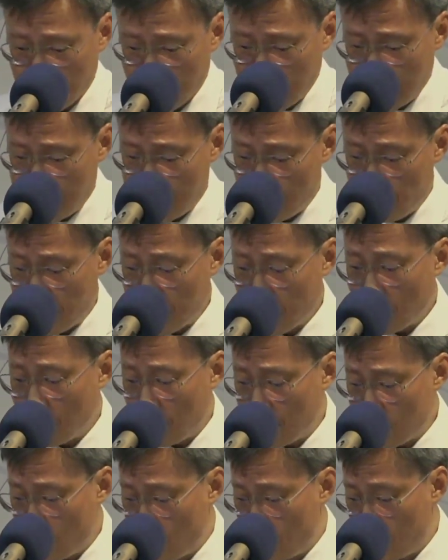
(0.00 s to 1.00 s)
it is
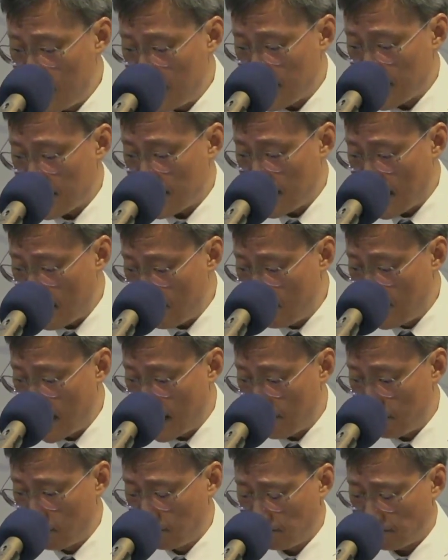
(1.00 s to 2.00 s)
because Jesus loved
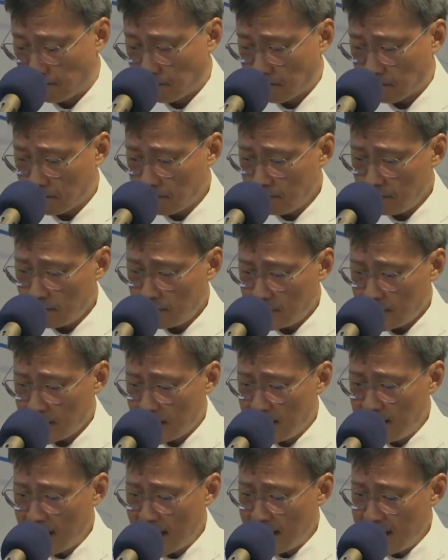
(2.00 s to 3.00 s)
them
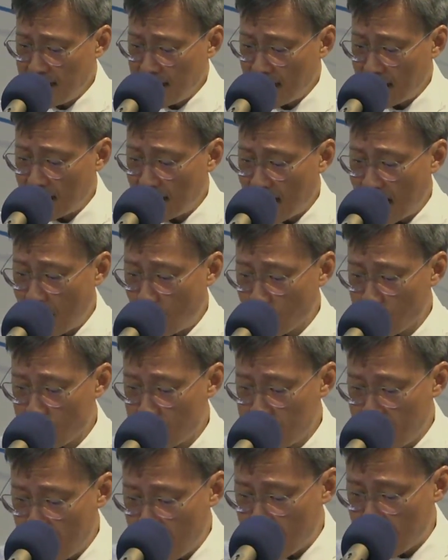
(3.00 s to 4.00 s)
that He allows
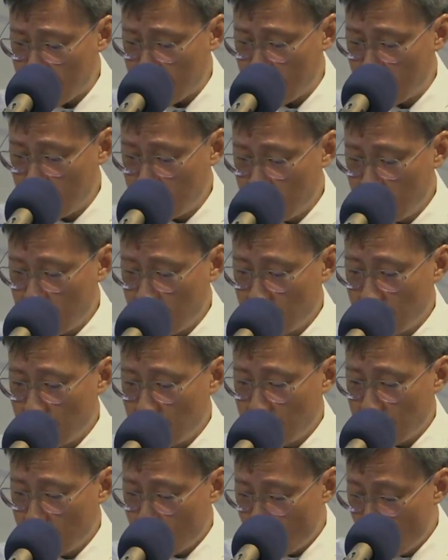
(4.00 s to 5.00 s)
death
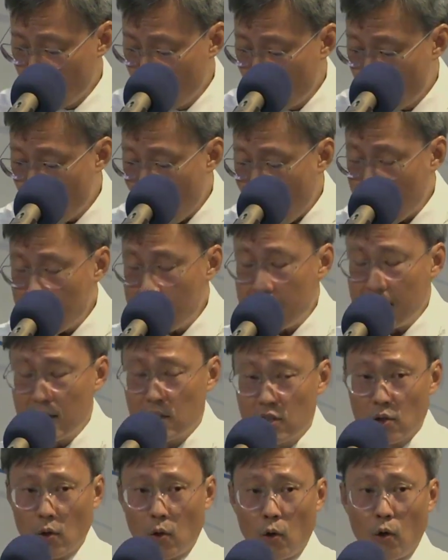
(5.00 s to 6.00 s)
to run
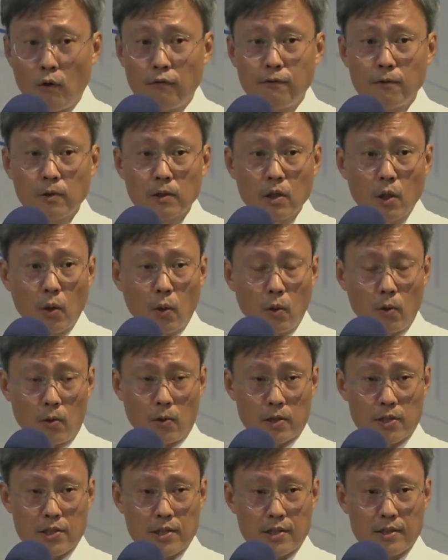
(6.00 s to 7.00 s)
its awful
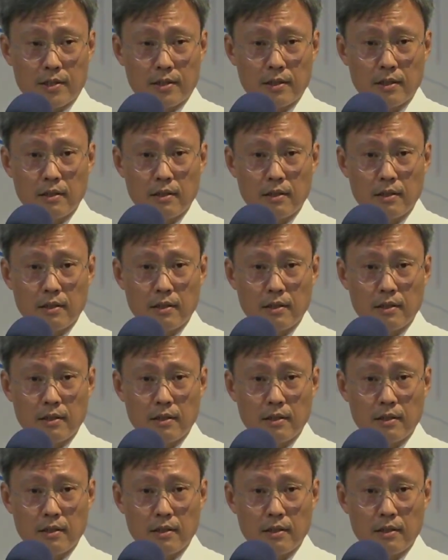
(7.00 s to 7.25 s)
course.